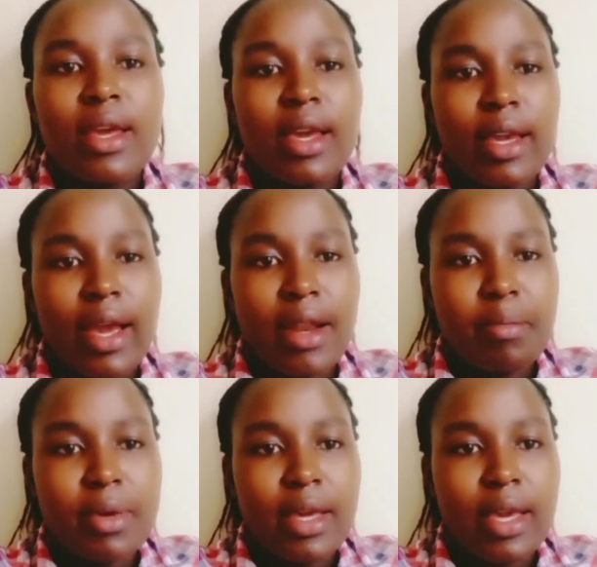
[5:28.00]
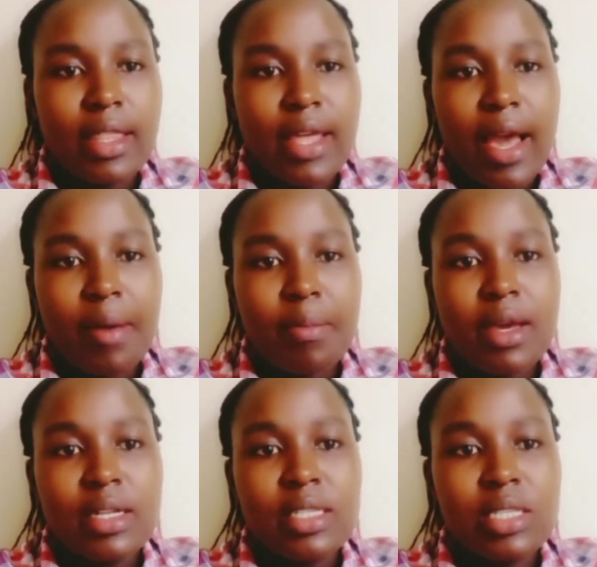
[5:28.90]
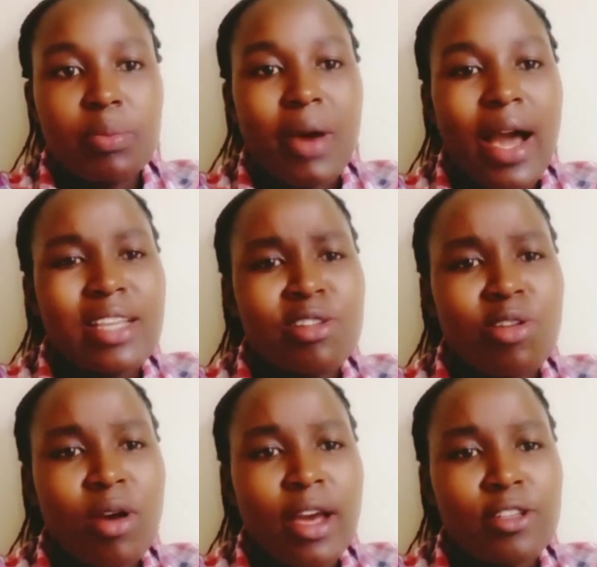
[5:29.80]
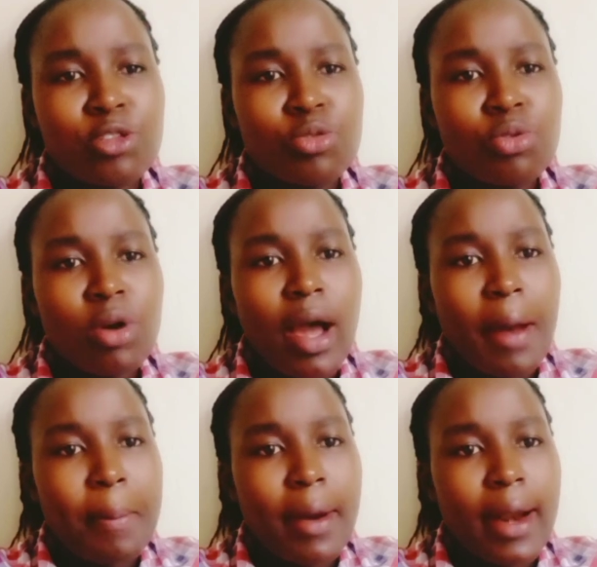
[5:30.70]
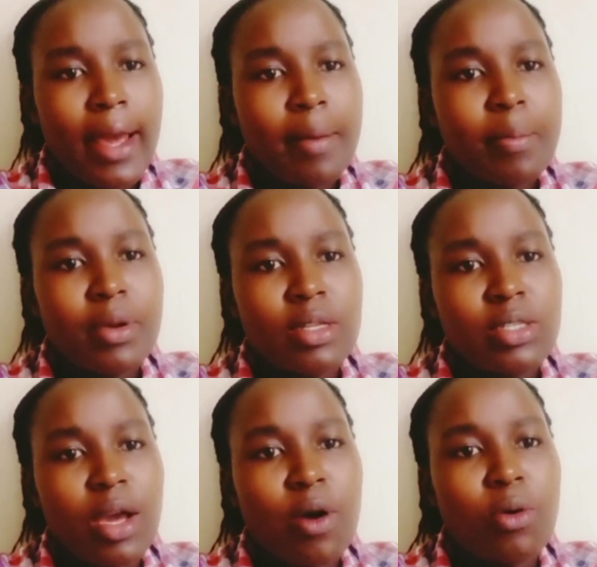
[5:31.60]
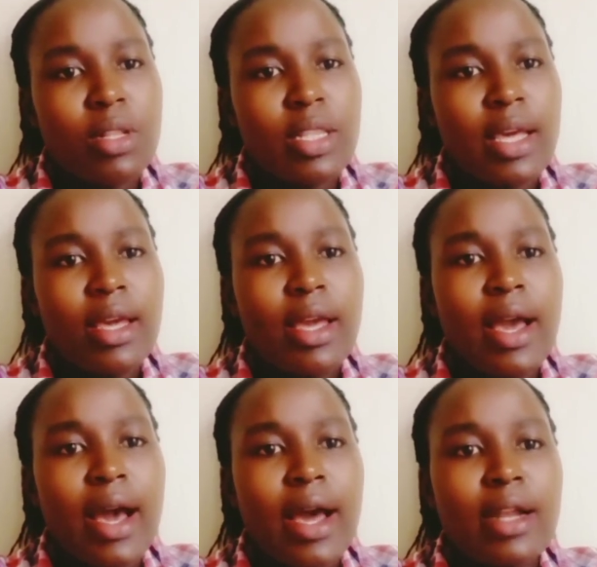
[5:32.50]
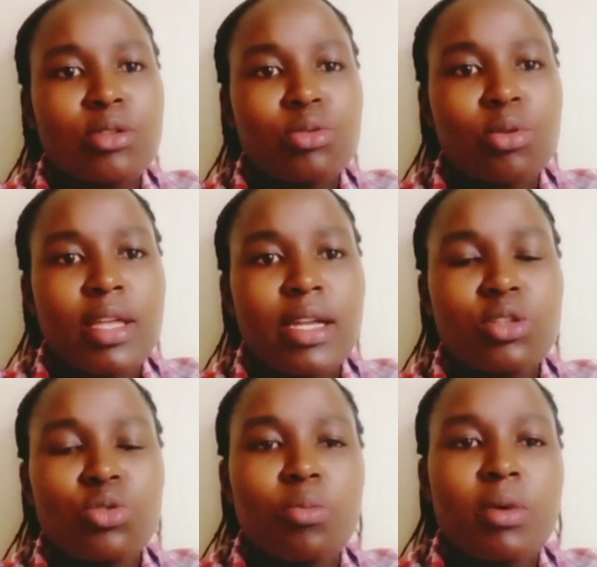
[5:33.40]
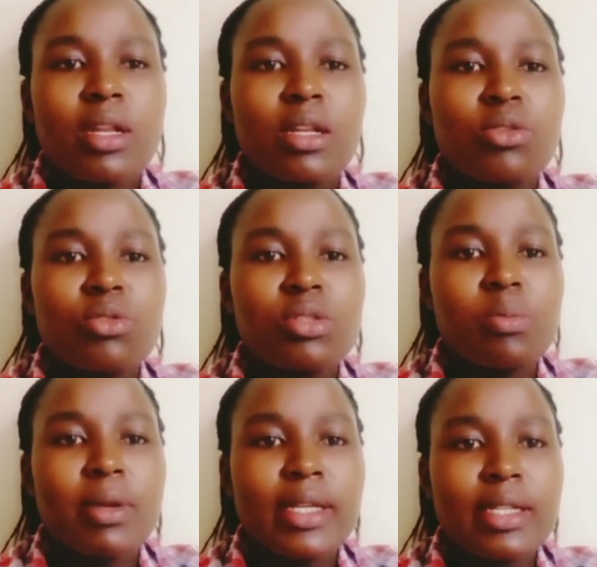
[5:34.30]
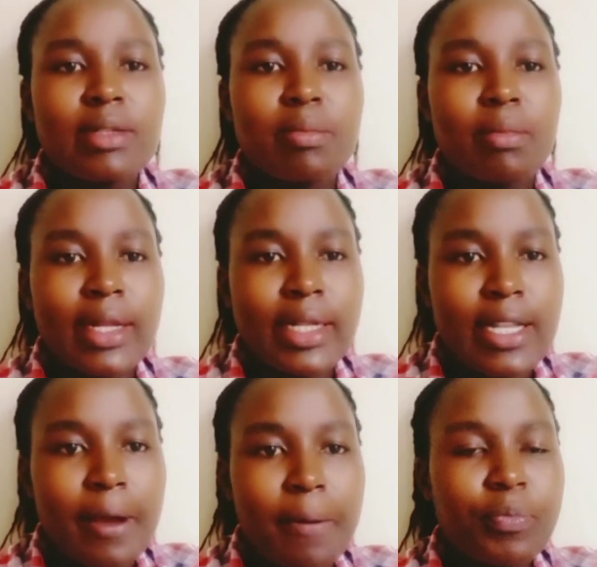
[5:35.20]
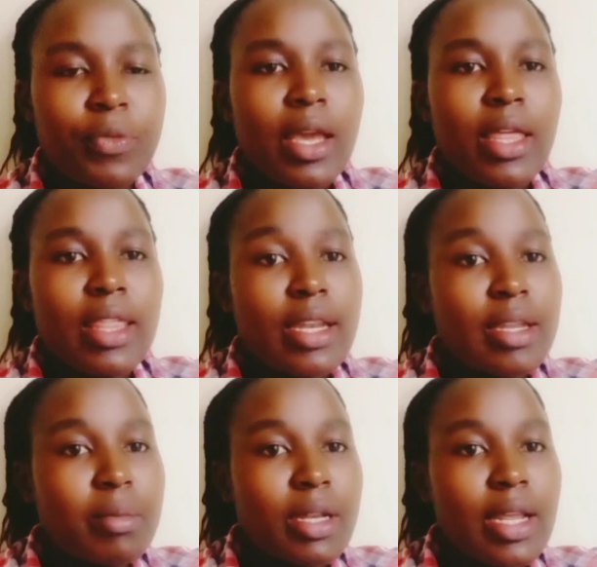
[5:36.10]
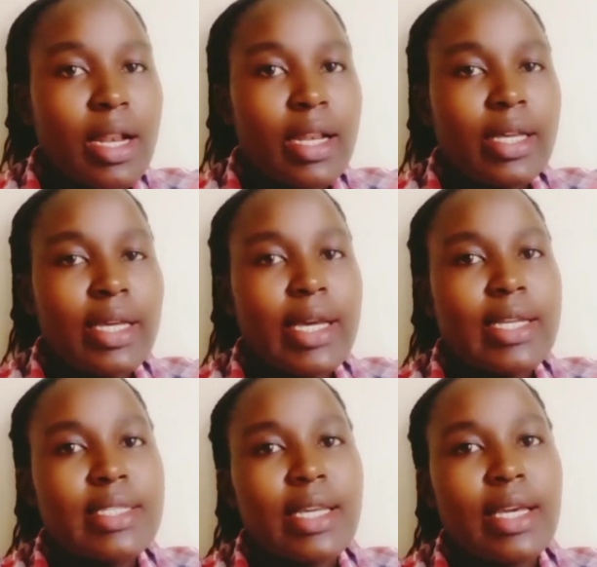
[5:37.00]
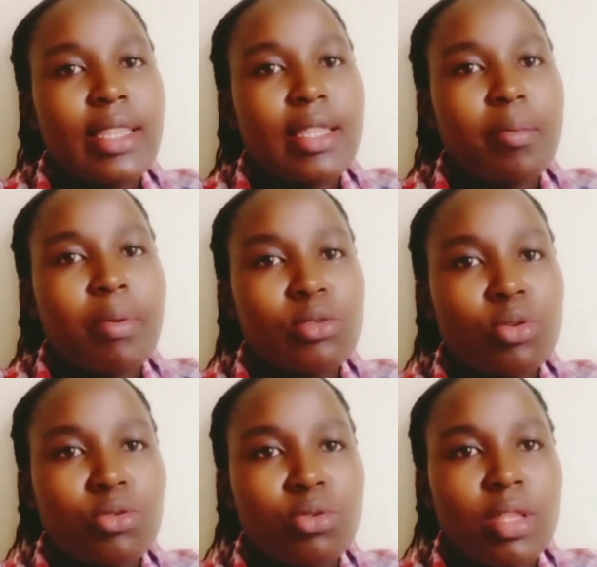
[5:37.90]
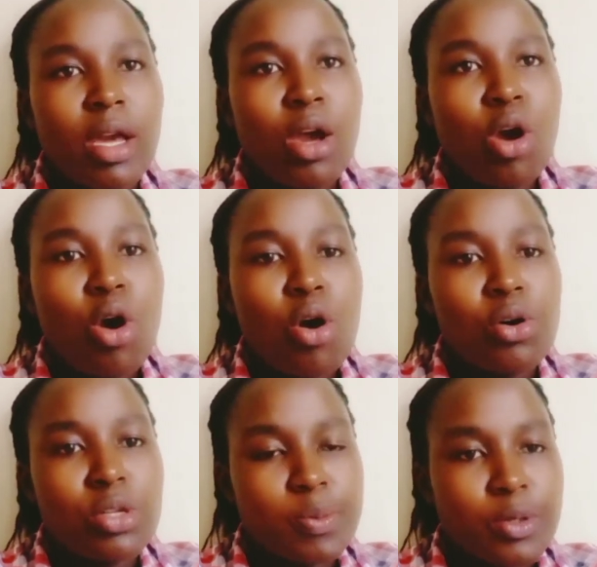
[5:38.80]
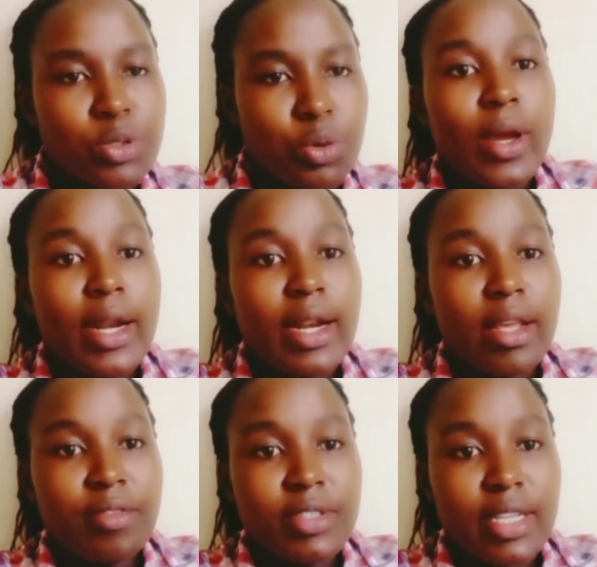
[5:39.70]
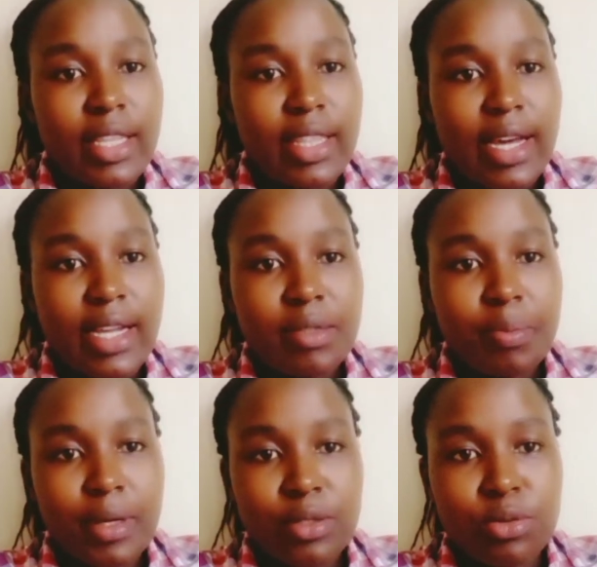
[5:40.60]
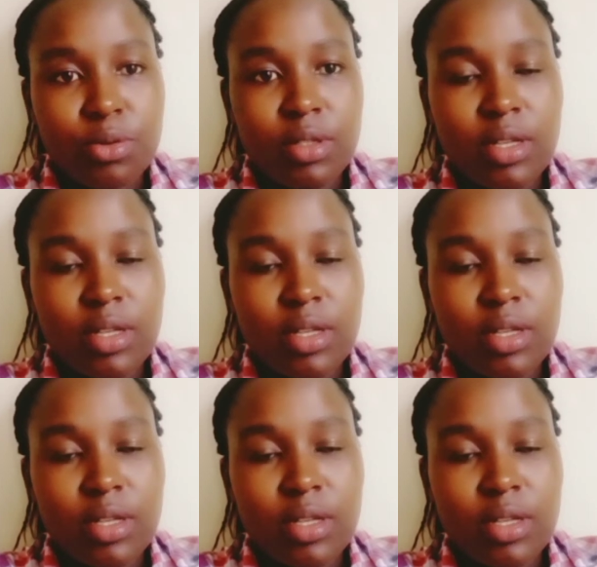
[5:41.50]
can be either a bed sheet, as long as you apply pressure on the hand so that you may reduce bleeding. Then immediately take the person to the hospital. And lifting that person,